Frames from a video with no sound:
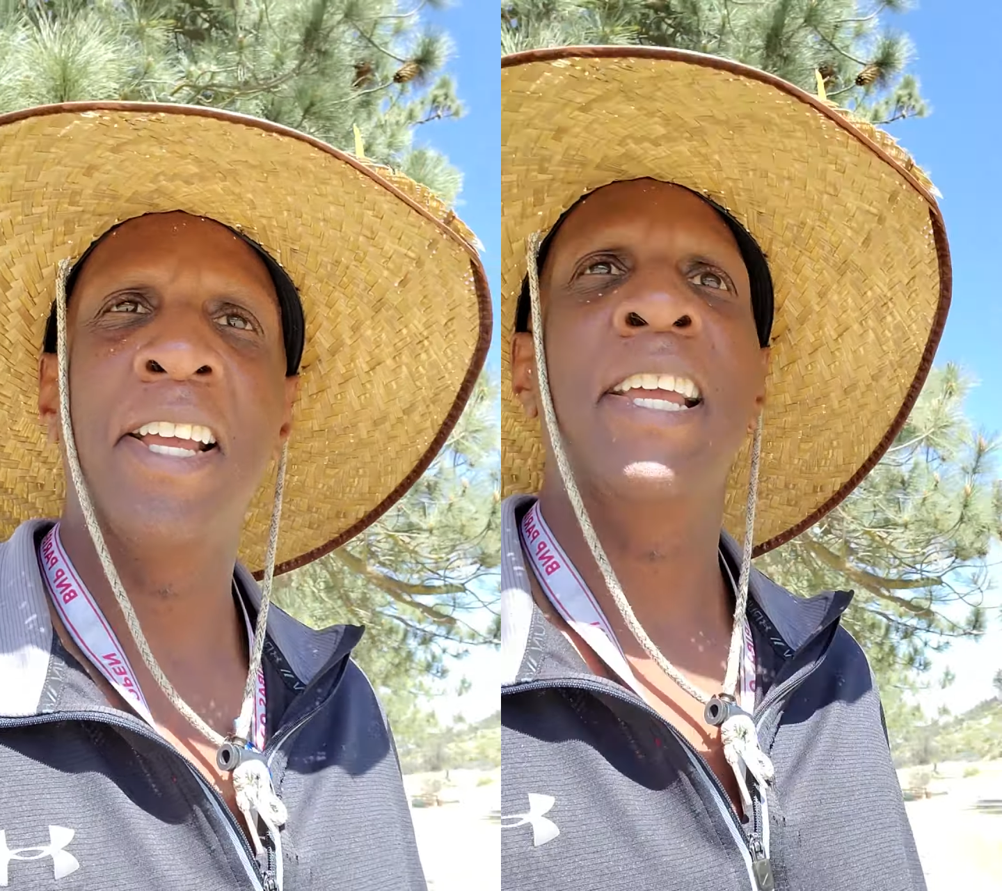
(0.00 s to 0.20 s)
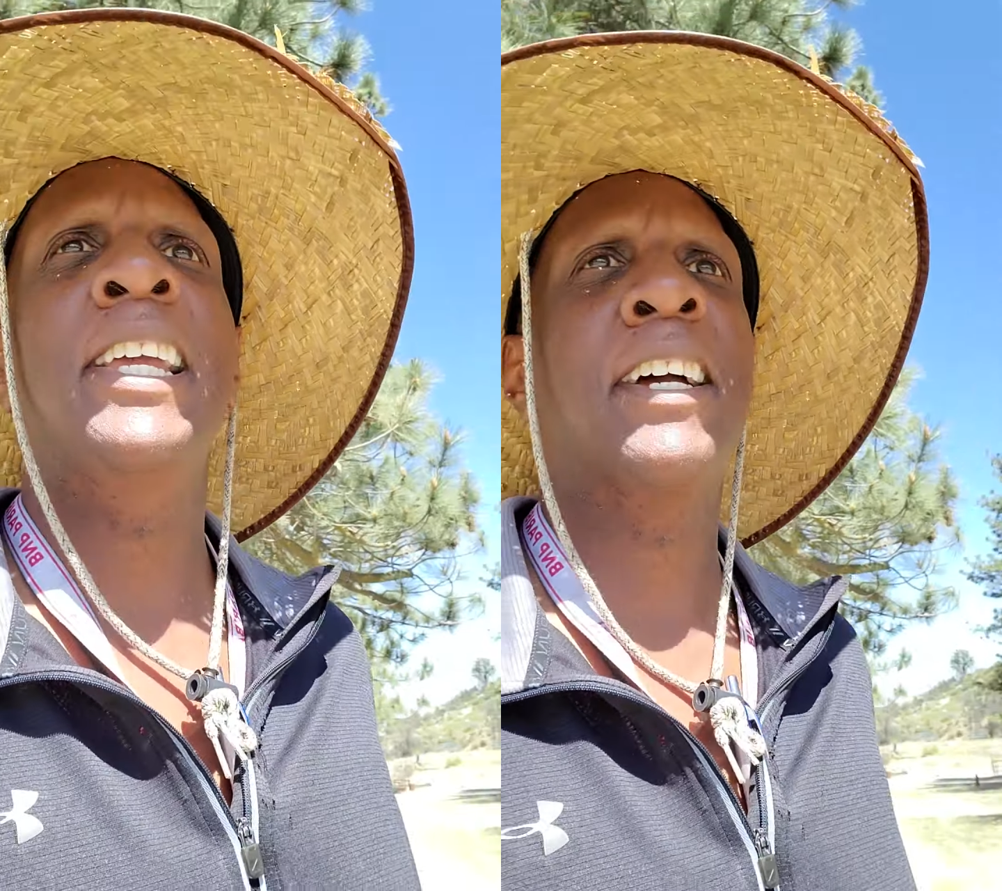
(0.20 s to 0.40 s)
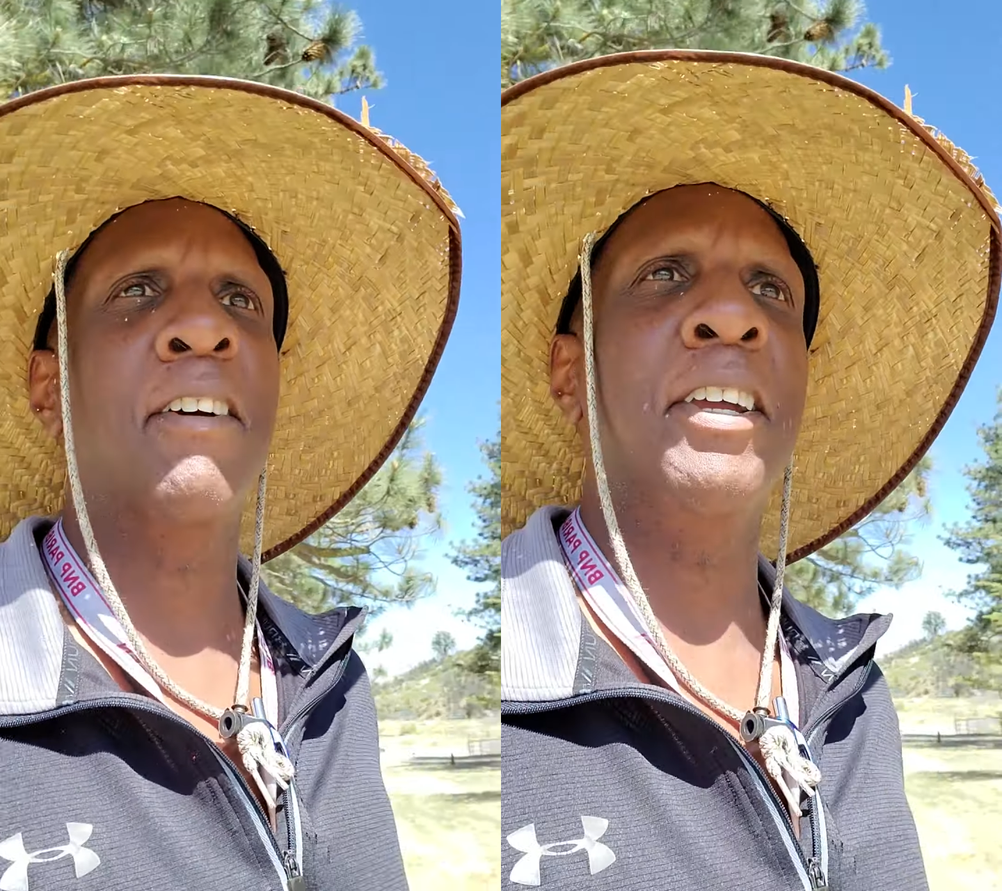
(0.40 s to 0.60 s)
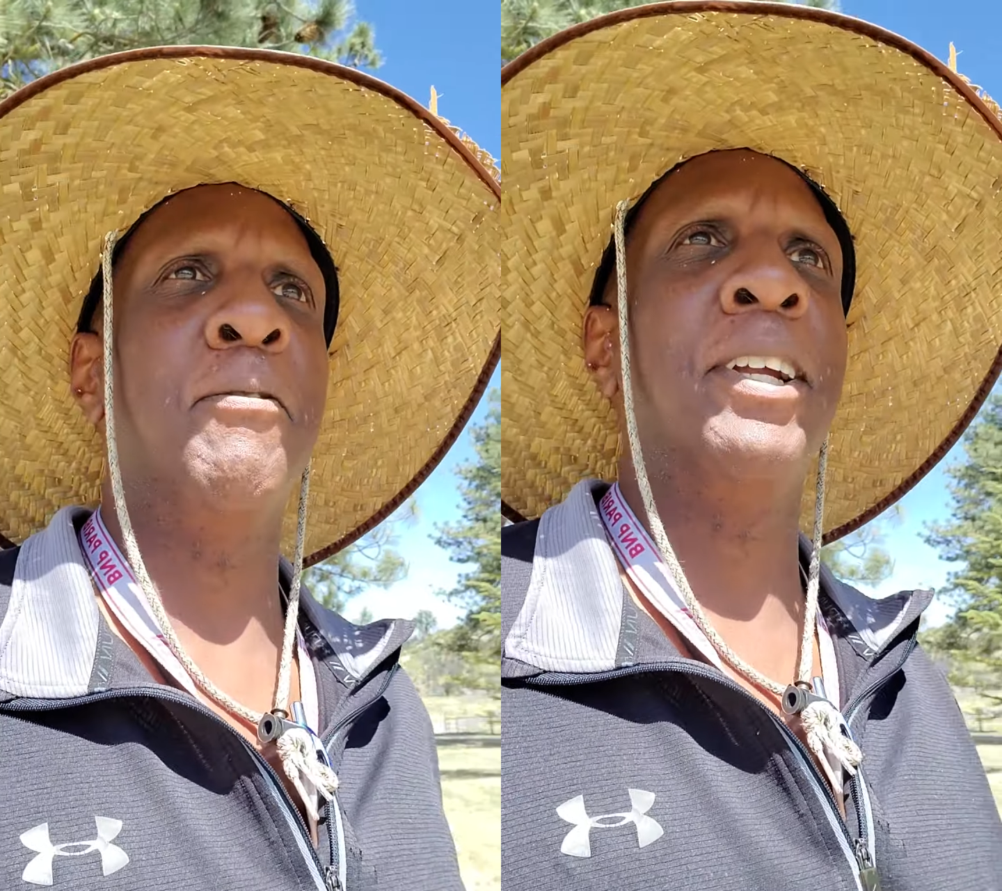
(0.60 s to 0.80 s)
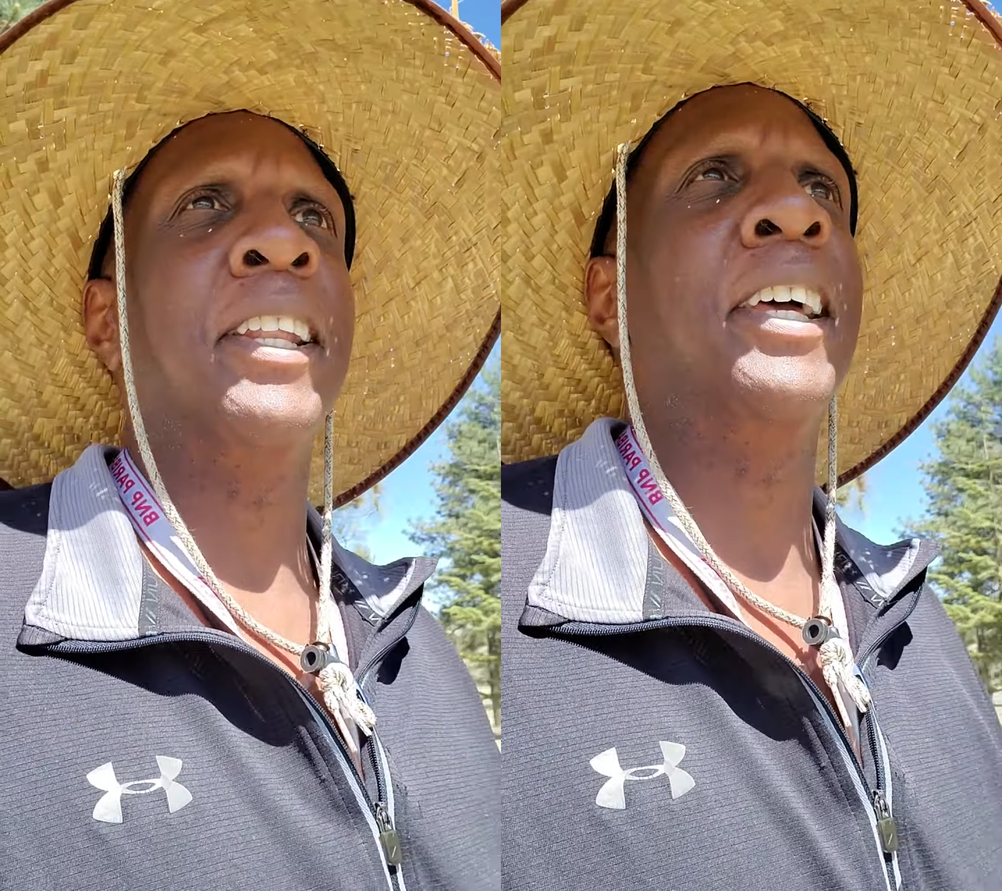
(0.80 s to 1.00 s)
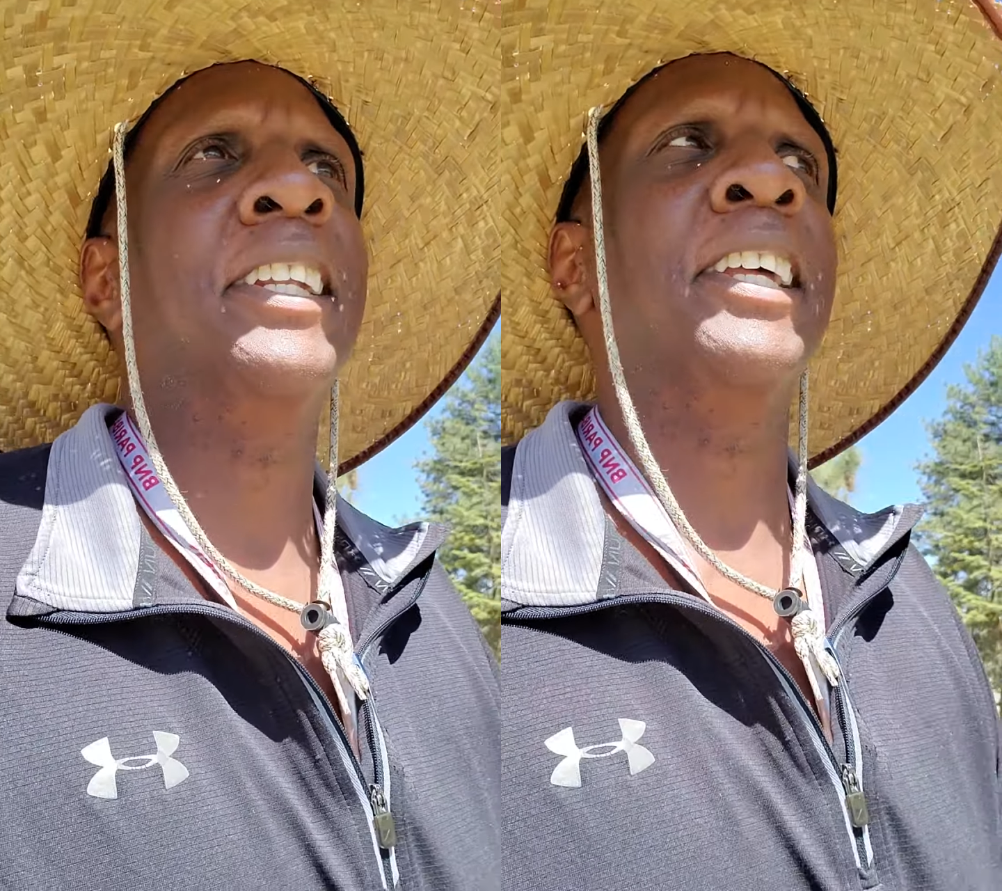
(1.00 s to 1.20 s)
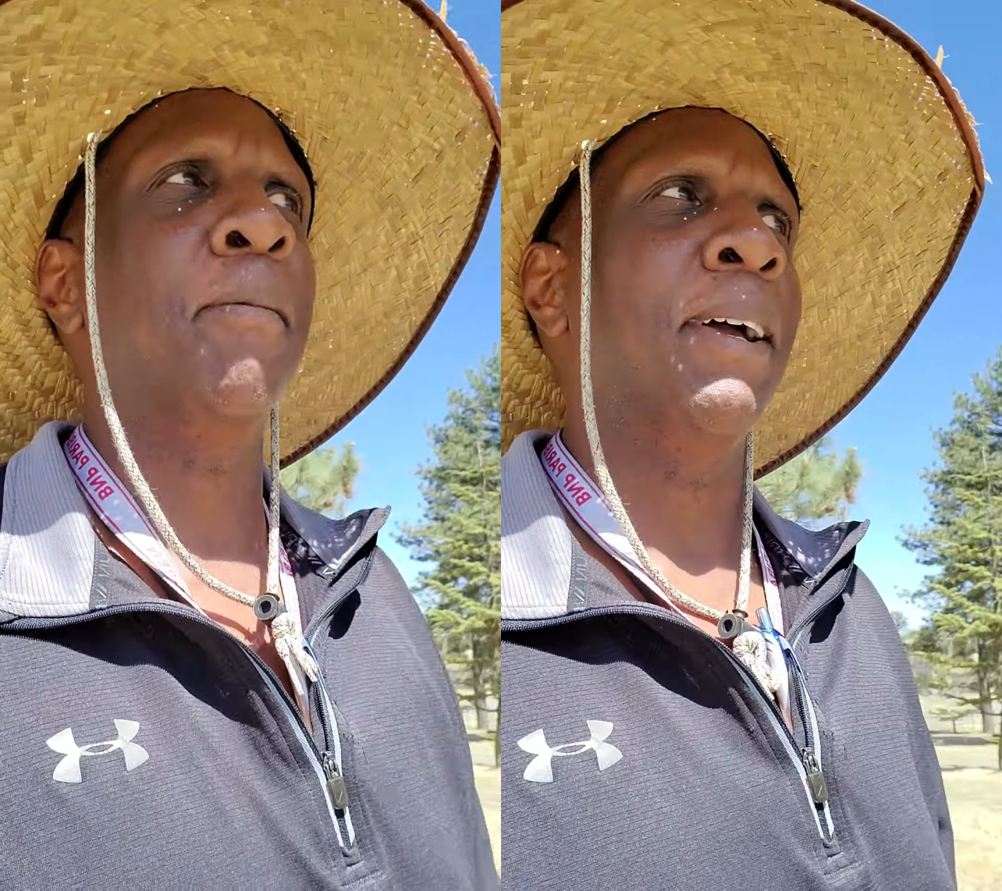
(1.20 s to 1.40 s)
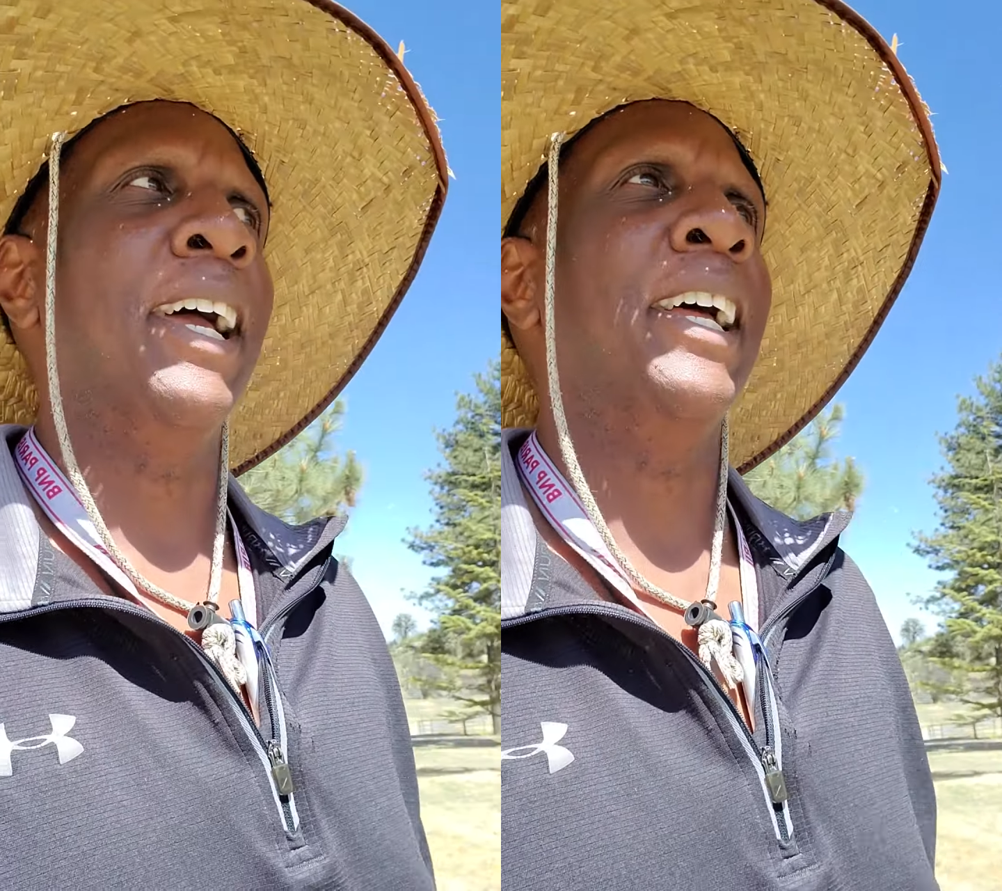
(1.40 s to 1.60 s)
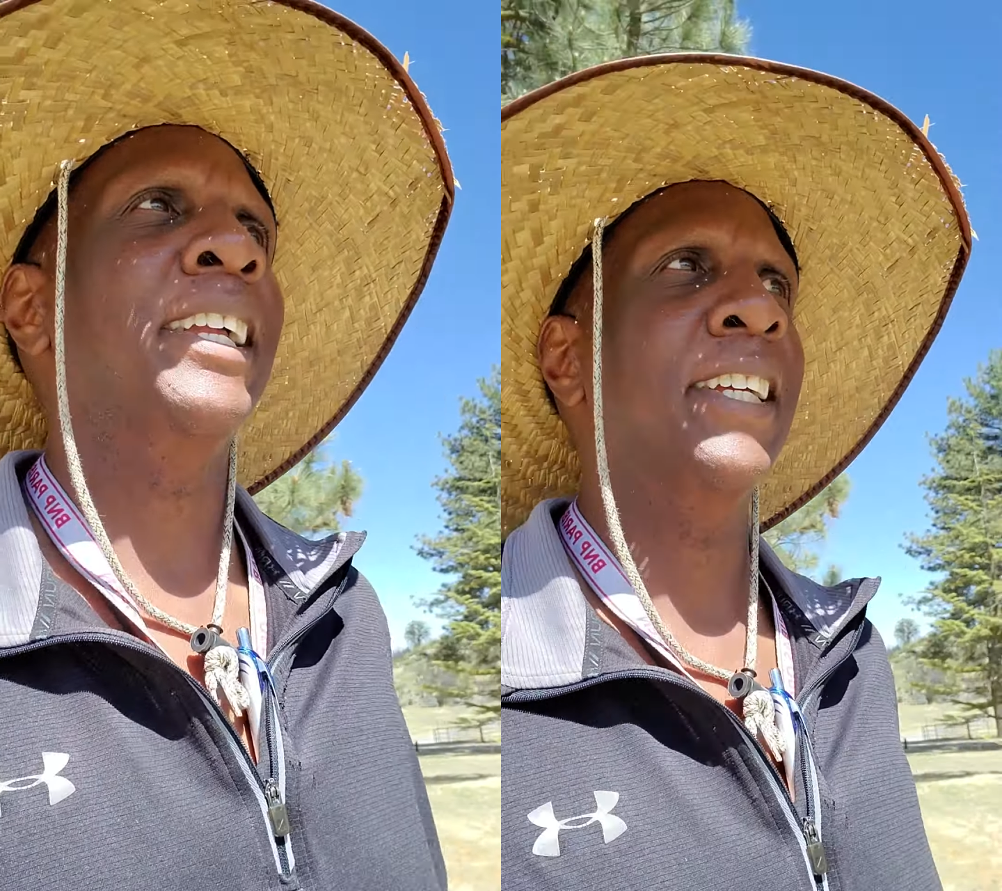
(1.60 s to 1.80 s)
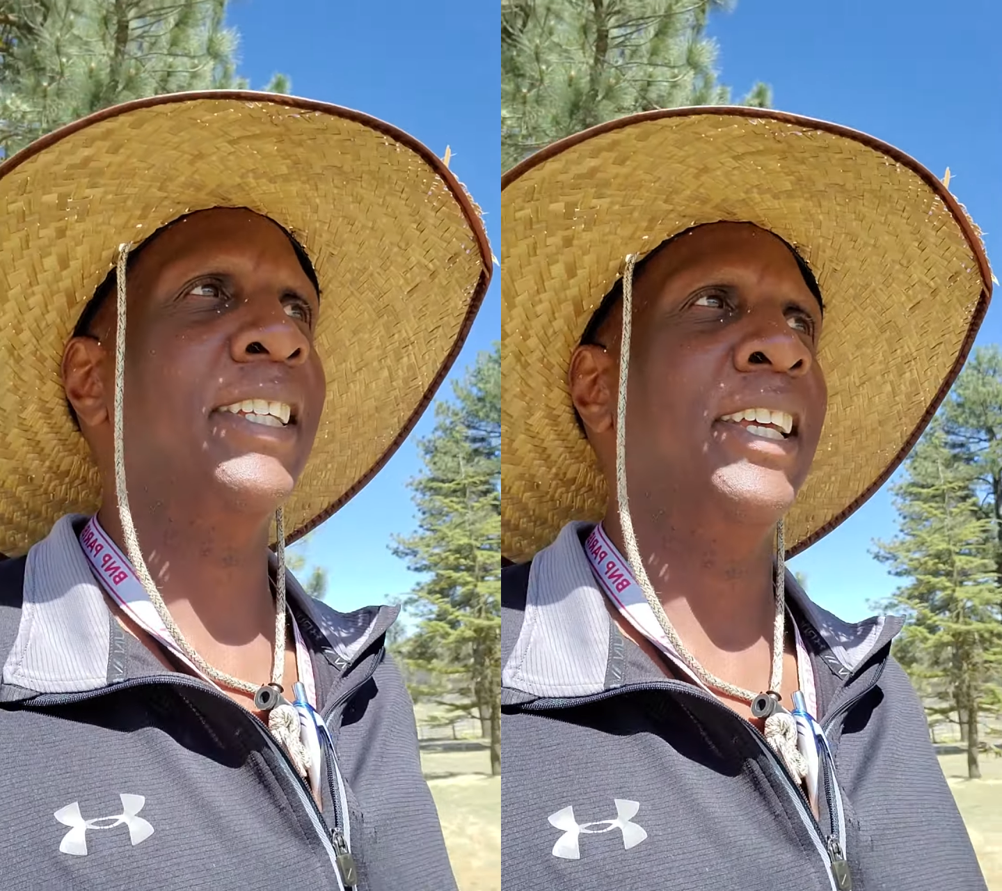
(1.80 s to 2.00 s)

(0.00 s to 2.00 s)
He ain't going to get rid of lefty mags.